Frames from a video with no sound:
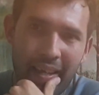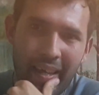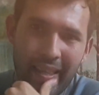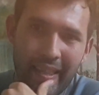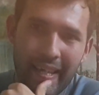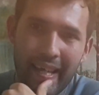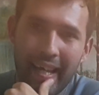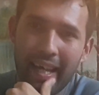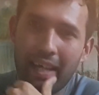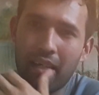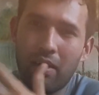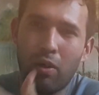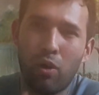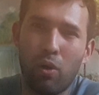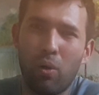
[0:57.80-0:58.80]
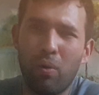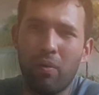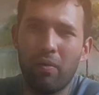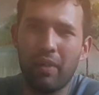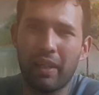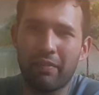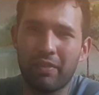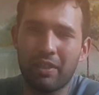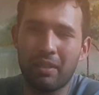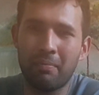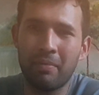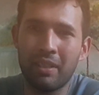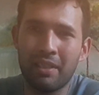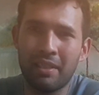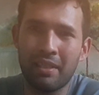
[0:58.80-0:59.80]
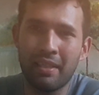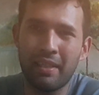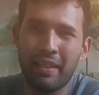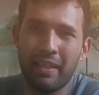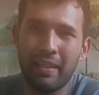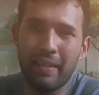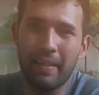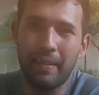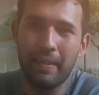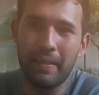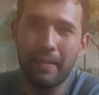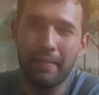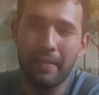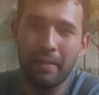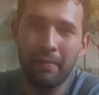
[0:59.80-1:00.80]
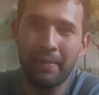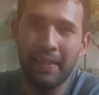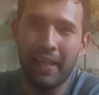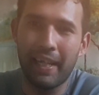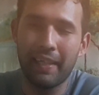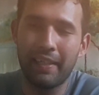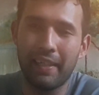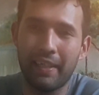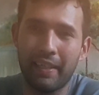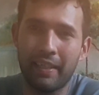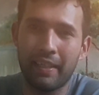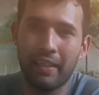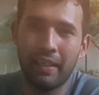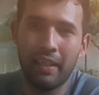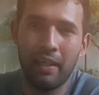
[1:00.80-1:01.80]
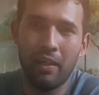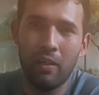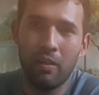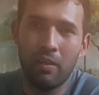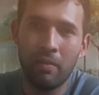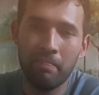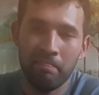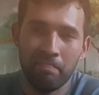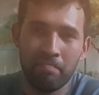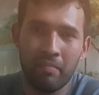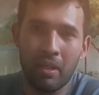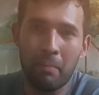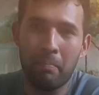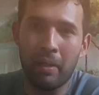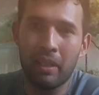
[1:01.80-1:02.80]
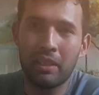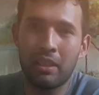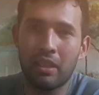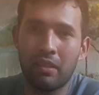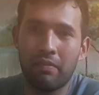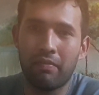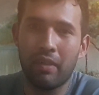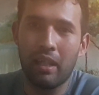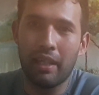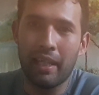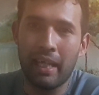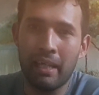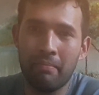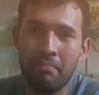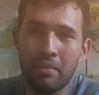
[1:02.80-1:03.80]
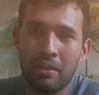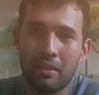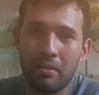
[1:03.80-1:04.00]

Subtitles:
they had a whole, like, for some reason, they only had like a bunch of Lems